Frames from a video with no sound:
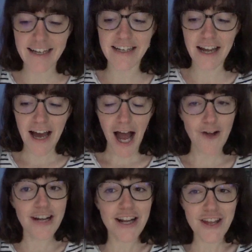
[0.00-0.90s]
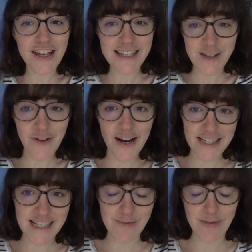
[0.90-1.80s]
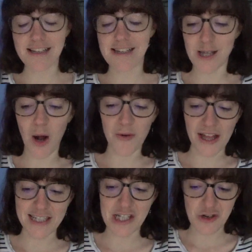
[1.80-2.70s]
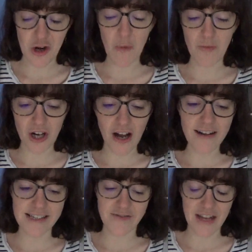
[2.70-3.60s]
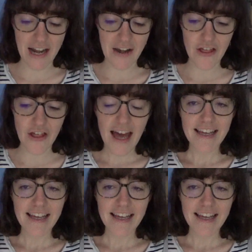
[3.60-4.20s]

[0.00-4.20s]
and I really think it is a very decent place to start with Anthony Trollope, regardless of the length.